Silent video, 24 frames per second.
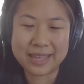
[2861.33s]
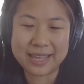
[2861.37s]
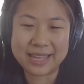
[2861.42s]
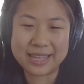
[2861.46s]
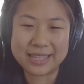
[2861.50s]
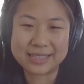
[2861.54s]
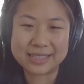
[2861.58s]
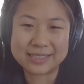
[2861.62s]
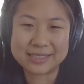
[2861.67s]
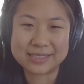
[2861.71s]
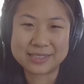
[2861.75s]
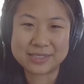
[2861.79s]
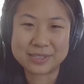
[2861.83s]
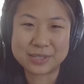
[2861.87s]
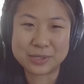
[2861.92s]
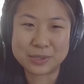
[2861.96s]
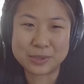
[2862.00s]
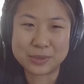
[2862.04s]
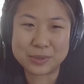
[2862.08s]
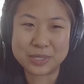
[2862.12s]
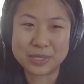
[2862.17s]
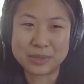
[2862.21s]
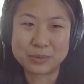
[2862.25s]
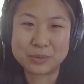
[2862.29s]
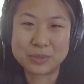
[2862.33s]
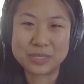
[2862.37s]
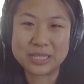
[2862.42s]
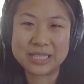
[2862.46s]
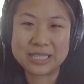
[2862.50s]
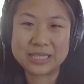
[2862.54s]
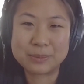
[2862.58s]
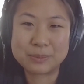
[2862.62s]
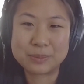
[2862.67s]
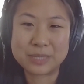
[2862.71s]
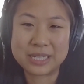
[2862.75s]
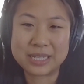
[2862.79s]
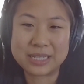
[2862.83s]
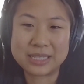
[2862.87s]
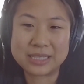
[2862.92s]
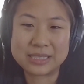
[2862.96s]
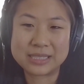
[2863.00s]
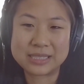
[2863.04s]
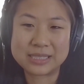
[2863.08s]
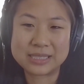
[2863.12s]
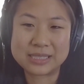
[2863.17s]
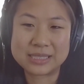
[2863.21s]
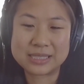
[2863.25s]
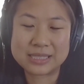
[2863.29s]
and so it really
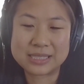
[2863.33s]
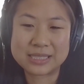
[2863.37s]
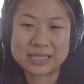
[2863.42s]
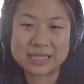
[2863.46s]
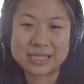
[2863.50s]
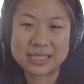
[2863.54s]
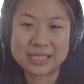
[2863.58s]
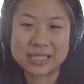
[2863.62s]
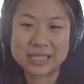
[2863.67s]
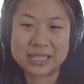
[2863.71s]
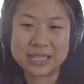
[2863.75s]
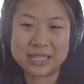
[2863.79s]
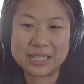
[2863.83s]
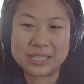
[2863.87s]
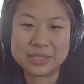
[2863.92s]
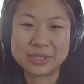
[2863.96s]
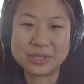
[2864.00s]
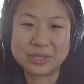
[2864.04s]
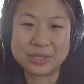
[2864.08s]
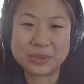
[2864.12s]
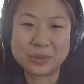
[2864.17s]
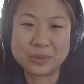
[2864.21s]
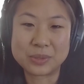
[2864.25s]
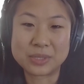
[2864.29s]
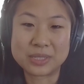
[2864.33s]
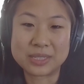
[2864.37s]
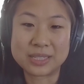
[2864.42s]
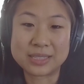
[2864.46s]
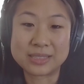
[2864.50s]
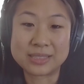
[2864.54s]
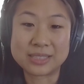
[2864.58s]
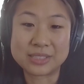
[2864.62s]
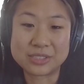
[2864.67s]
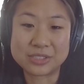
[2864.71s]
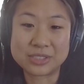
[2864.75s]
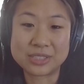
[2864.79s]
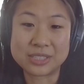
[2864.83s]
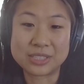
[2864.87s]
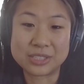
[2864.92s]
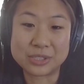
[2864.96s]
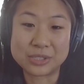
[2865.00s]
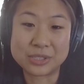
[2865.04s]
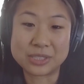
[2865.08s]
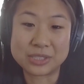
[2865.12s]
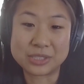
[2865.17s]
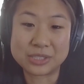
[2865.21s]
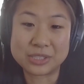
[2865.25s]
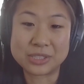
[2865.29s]
depends on the organization that
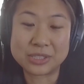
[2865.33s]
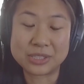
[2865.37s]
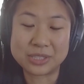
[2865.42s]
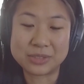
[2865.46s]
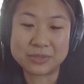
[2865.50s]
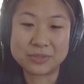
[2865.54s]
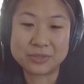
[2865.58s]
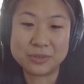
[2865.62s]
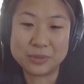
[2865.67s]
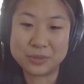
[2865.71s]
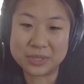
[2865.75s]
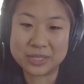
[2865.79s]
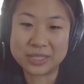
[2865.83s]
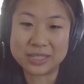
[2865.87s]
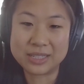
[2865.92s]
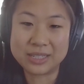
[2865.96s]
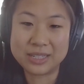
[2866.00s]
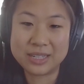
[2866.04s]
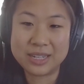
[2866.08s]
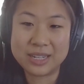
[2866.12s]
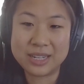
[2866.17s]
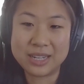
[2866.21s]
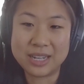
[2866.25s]
you're interning for.